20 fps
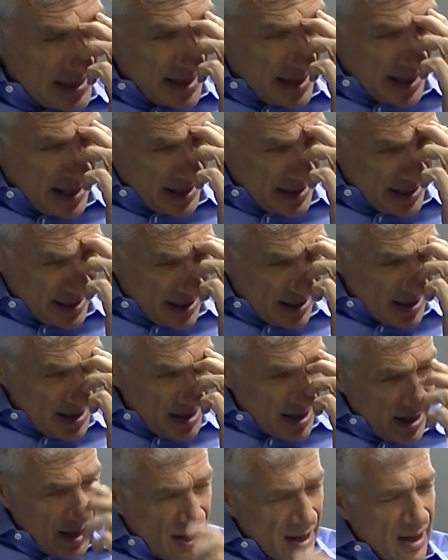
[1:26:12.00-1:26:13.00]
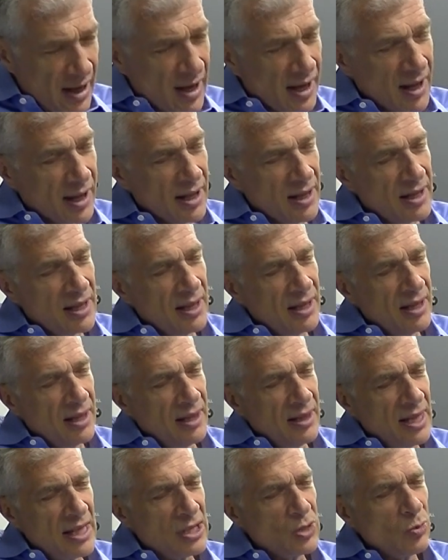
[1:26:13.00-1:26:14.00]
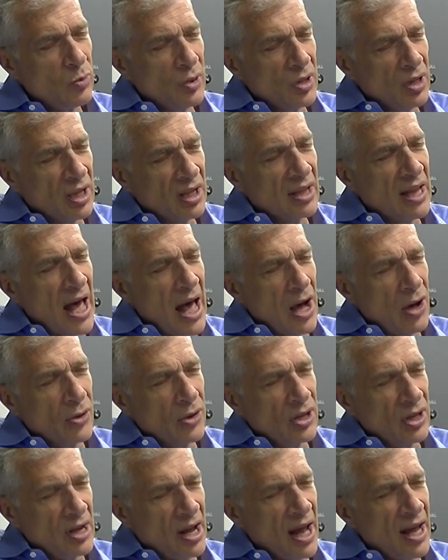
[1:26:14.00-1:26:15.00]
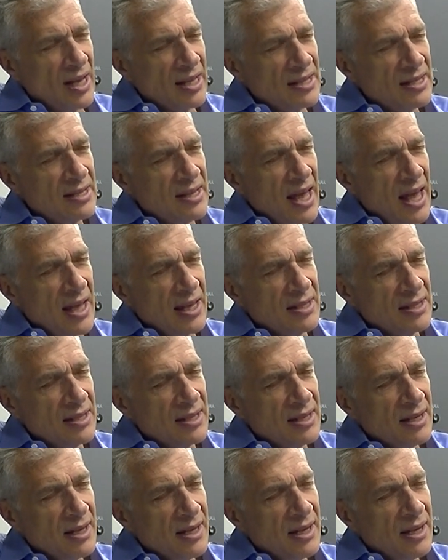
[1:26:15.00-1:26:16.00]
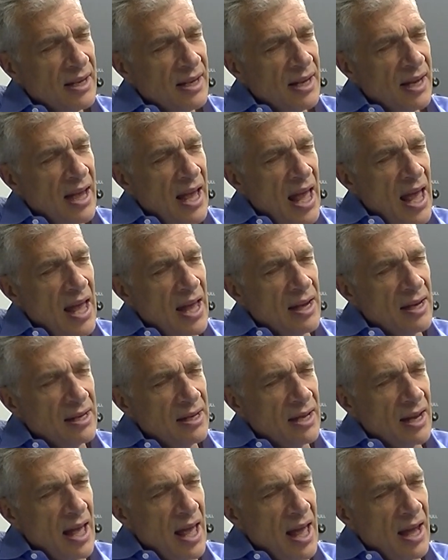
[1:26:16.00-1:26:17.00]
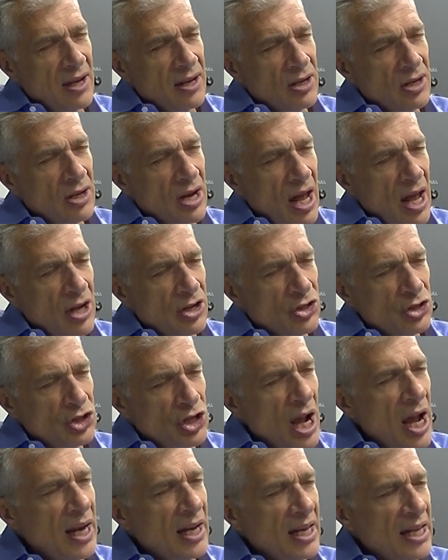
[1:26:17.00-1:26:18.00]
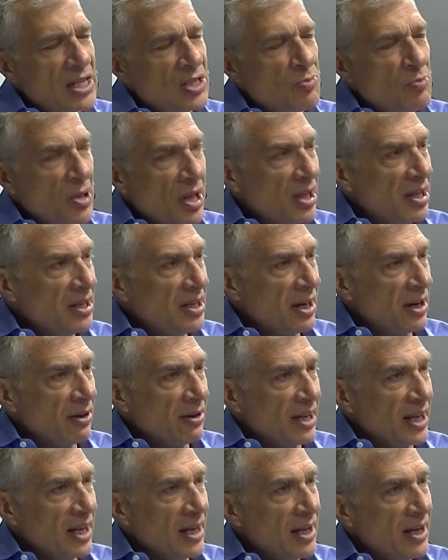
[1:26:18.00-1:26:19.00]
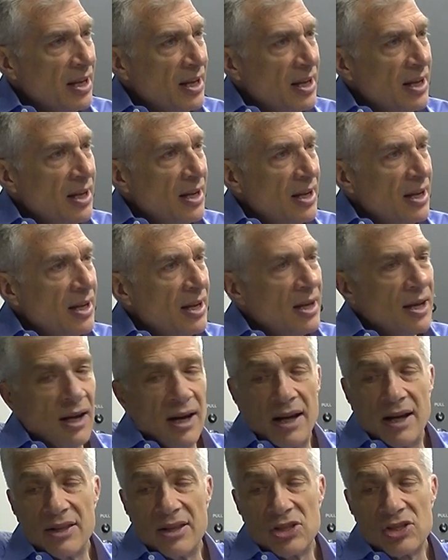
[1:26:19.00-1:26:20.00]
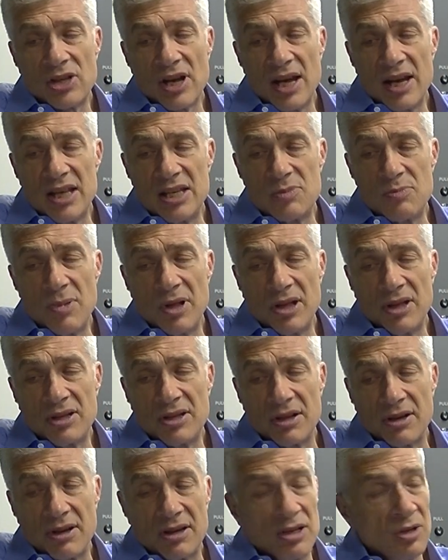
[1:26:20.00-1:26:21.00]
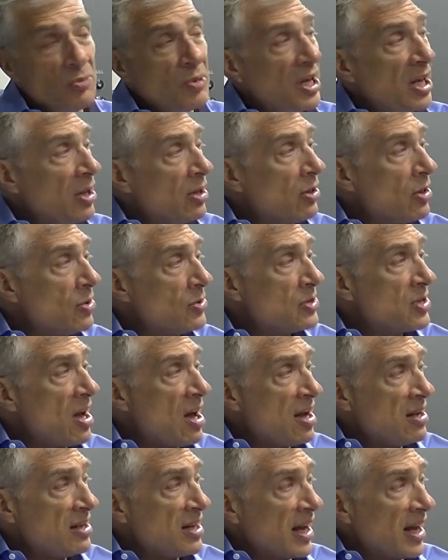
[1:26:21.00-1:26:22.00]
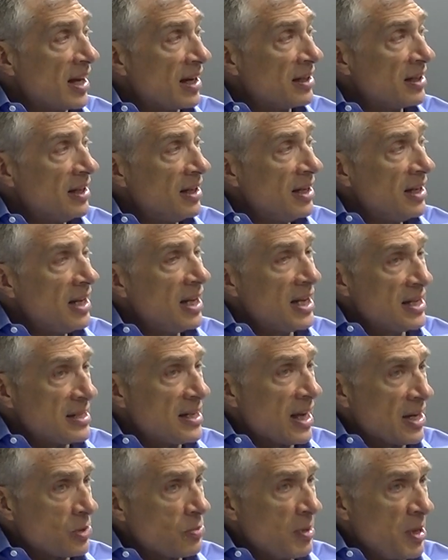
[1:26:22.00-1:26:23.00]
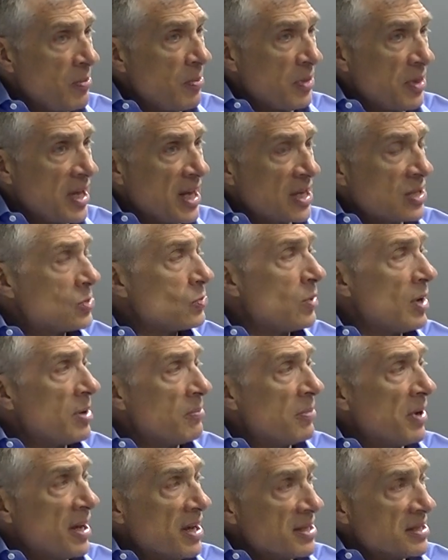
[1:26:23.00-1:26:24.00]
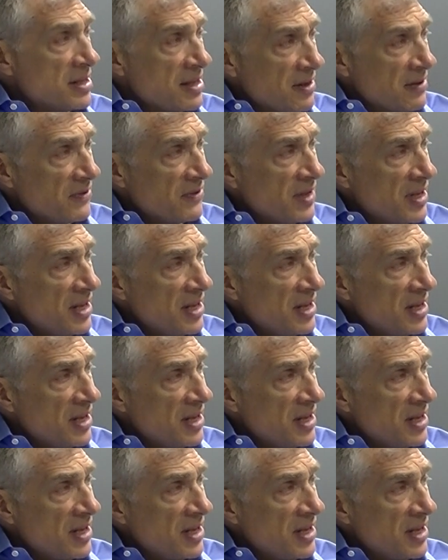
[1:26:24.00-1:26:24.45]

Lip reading: that this will allow United States and Chinese military, the Chinese military, to be in close contact. It's actually, people think it's quite positive